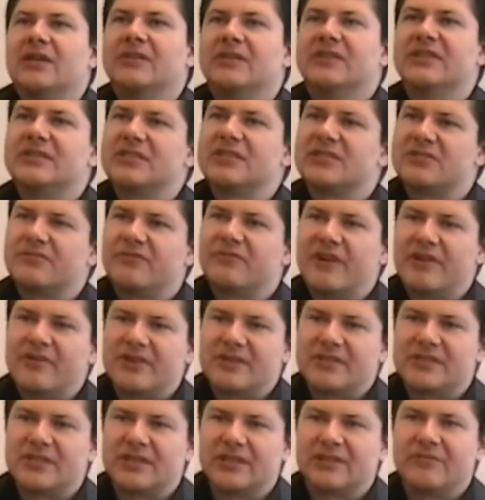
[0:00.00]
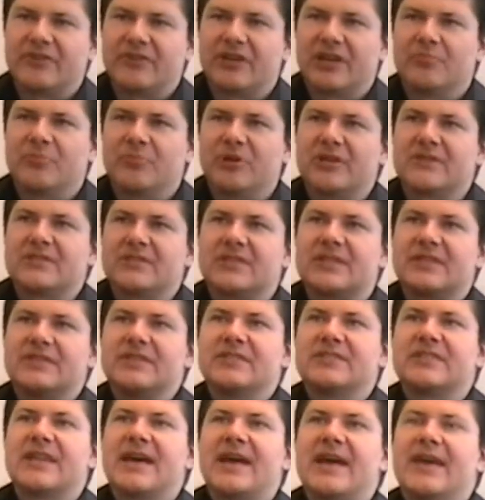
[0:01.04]
This is very significant because
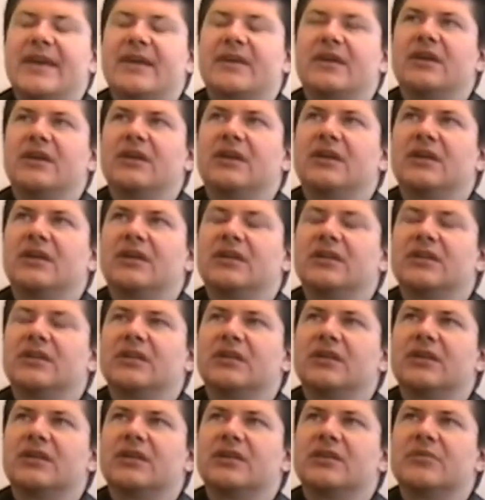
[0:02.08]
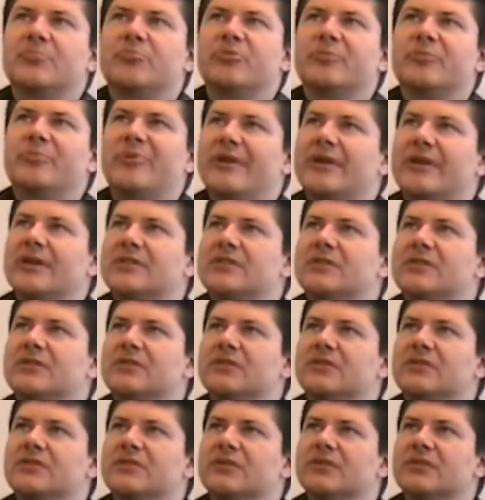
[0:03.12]
it's like uh, preparing
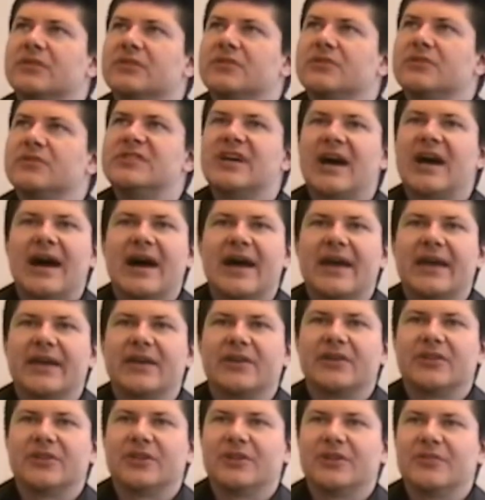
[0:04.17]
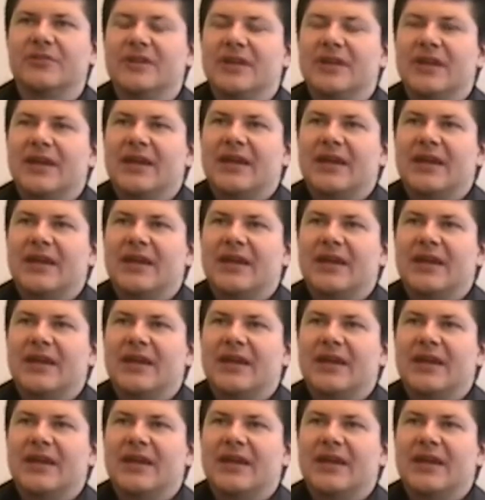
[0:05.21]
to, to, to die, you know?